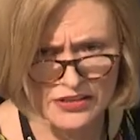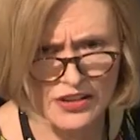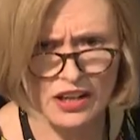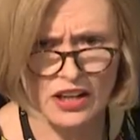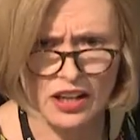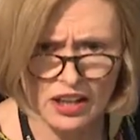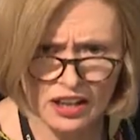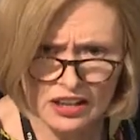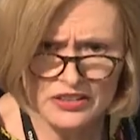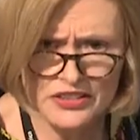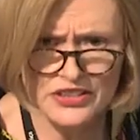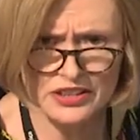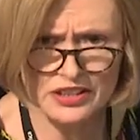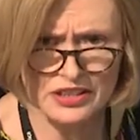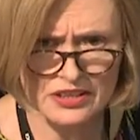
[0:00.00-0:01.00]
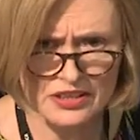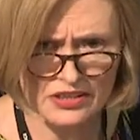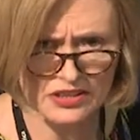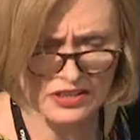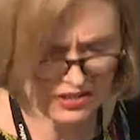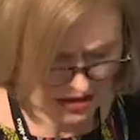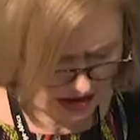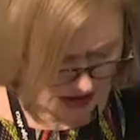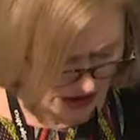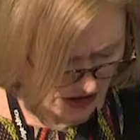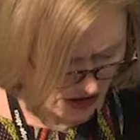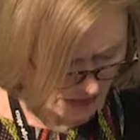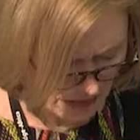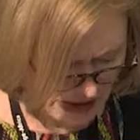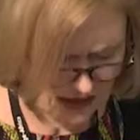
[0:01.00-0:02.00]
the hard sciences and the
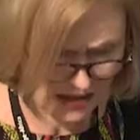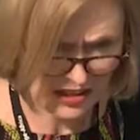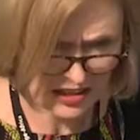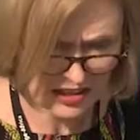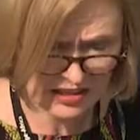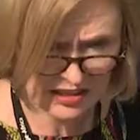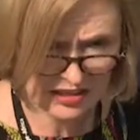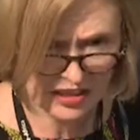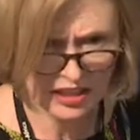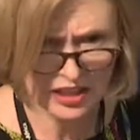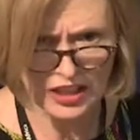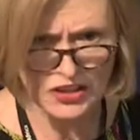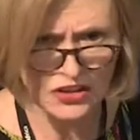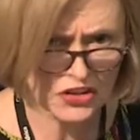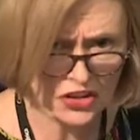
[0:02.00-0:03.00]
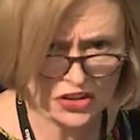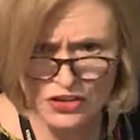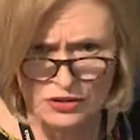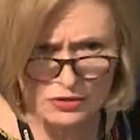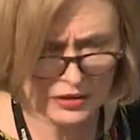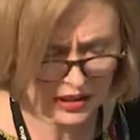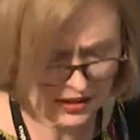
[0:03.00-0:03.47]
humanities in new and